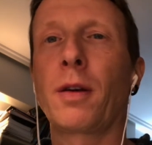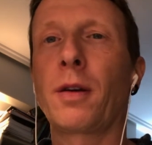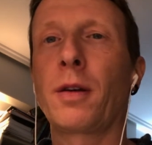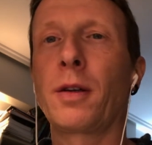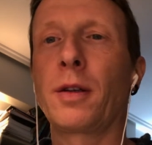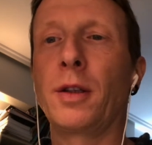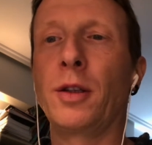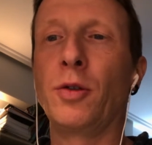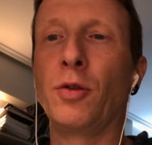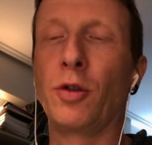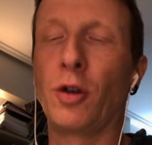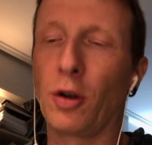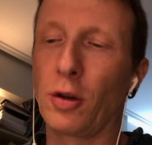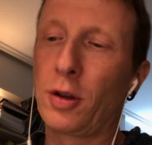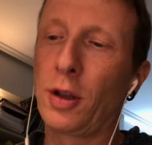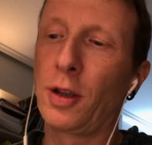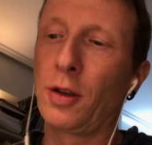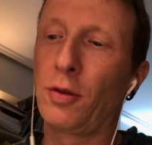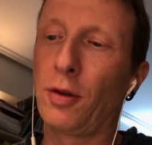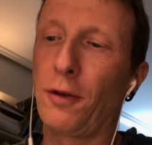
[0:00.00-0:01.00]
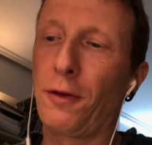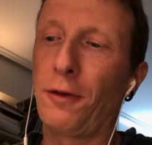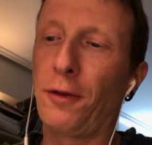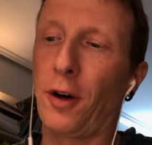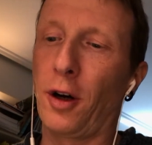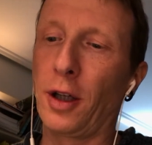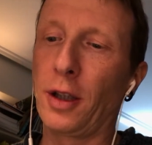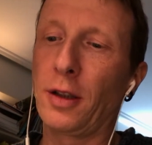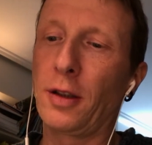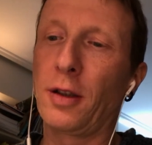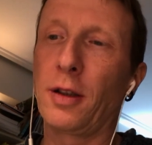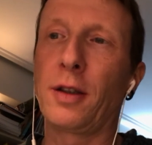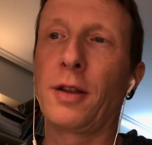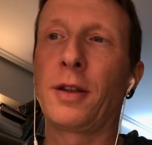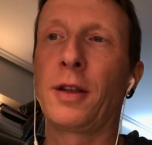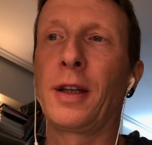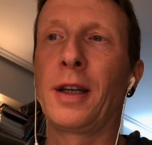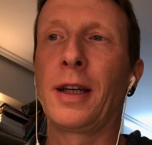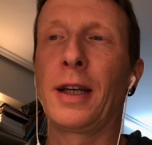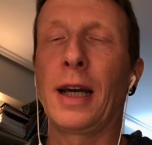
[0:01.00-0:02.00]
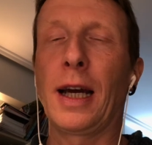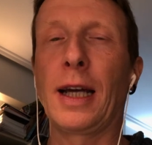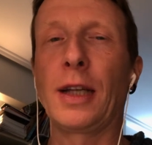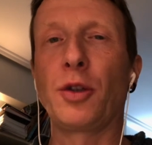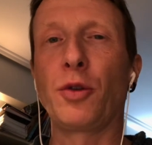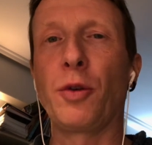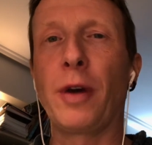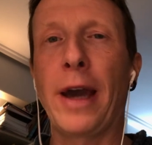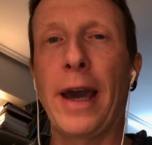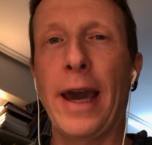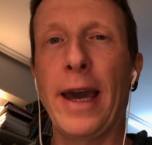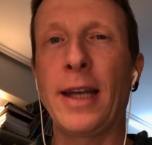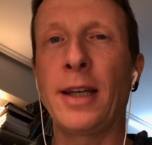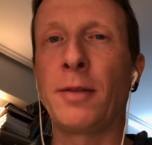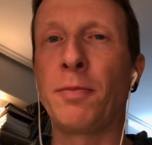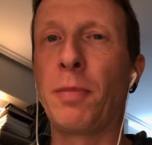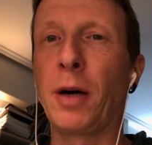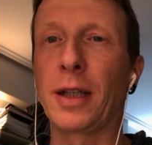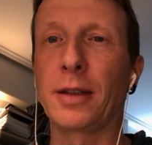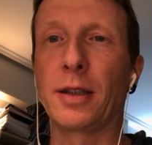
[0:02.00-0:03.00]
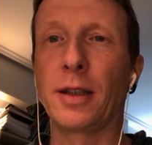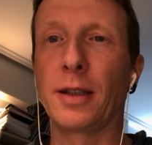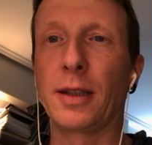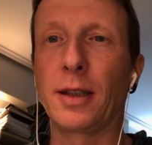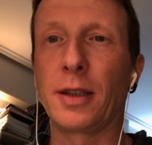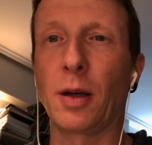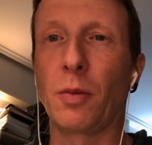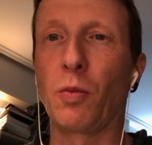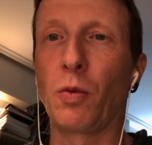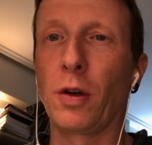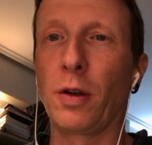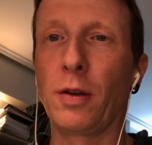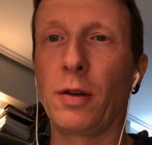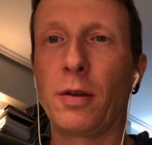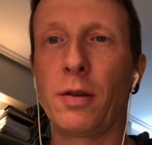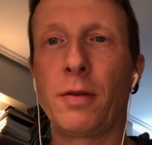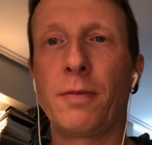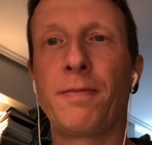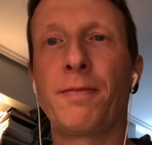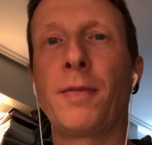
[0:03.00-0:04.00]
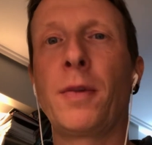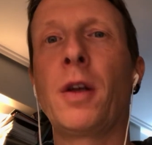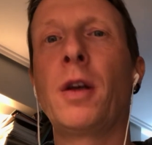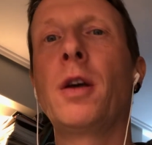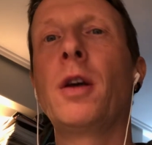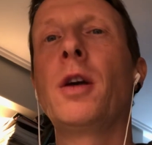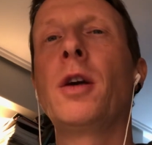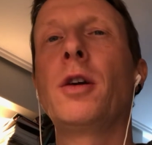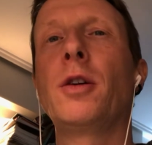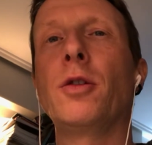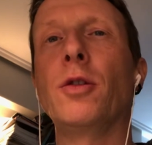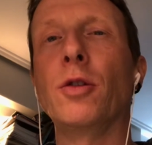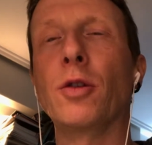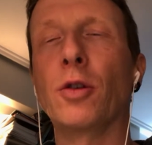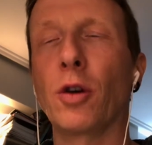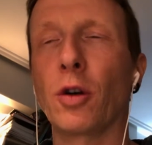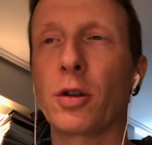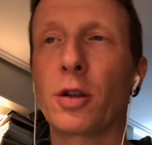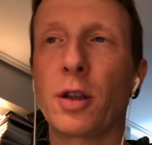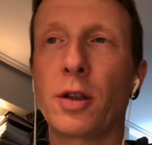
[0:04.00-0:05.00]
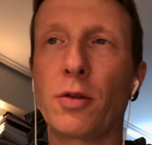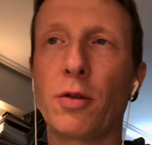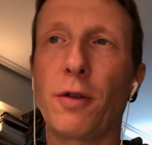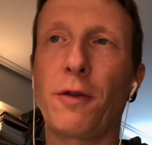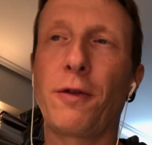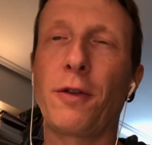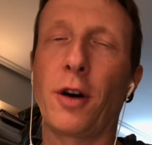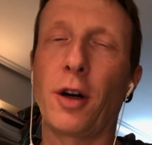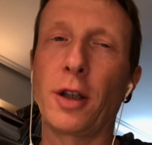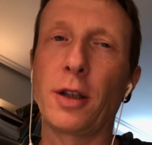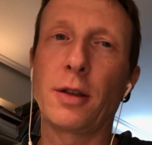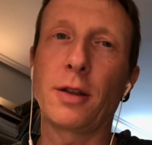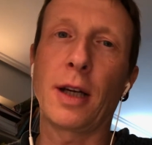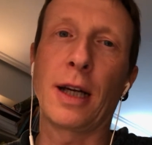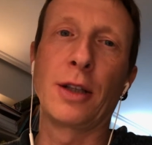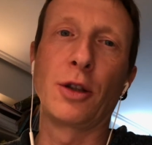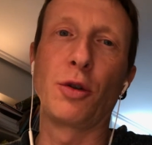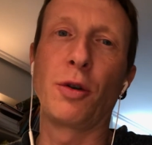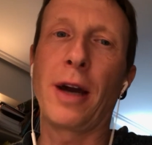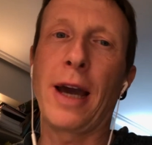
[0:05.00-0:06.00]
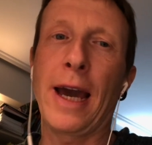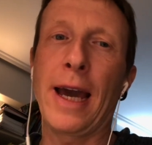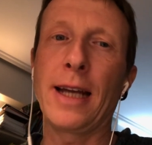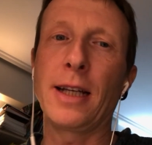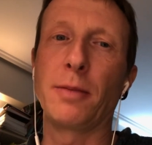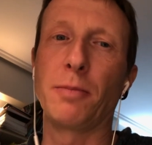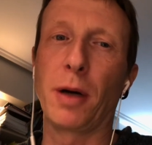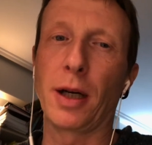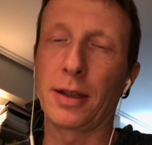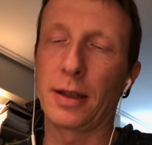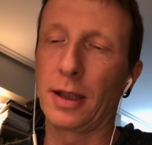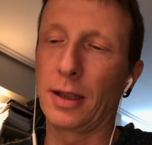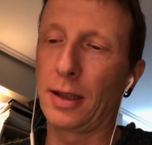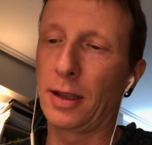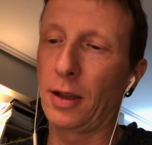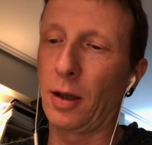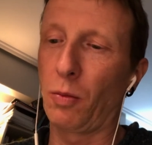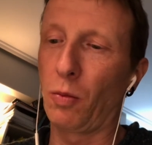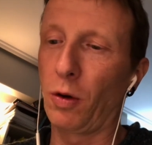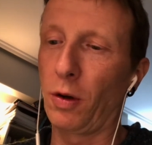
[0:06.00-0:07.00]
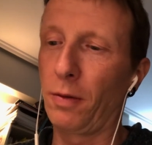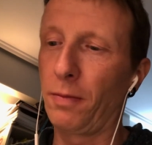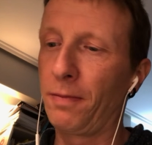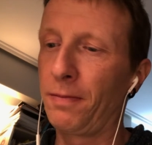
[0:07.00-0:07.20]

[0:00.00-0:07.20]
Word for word: You got into a fight and you headbutted someone. You got into a fight and you headbutted someone.